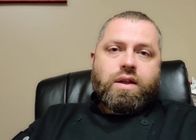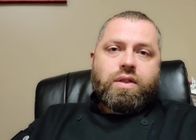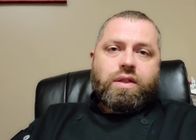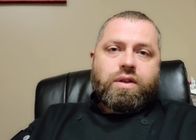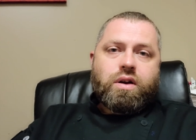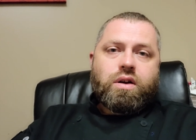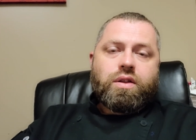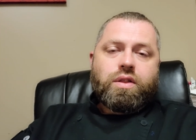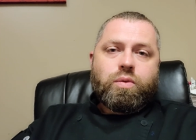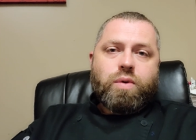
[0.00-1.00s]
that
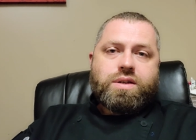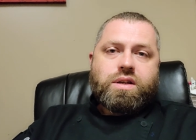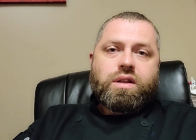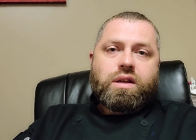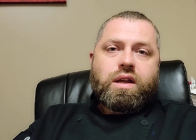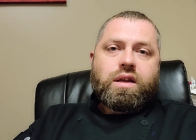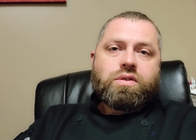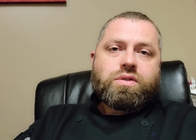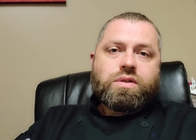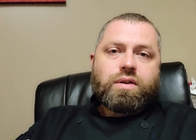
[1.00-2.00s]
the rest of the
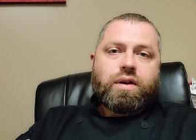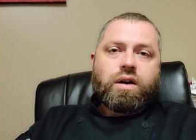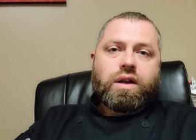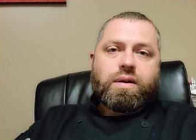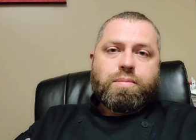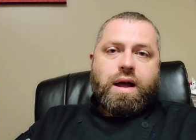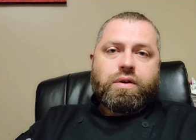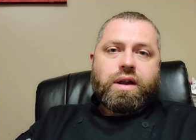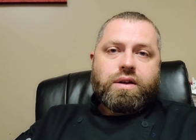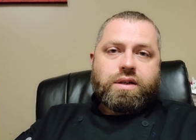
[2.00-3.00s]
kings are going to bow
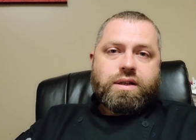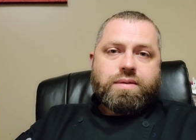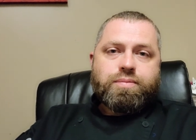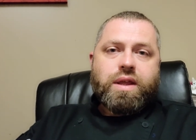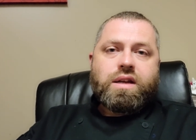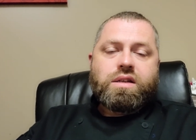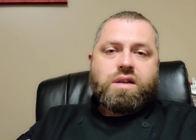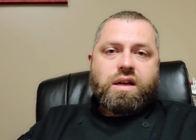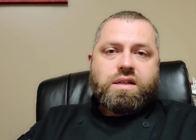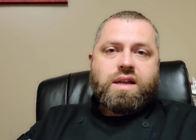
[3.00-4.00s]
down to him and he's
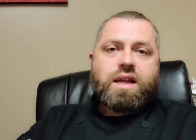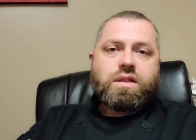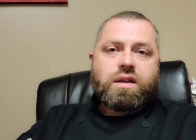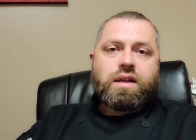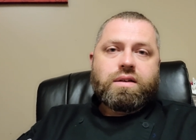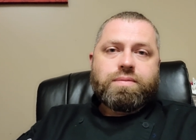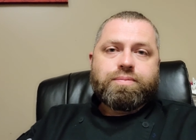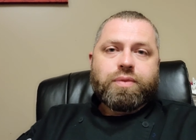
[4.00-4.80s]
going to take the kingdom.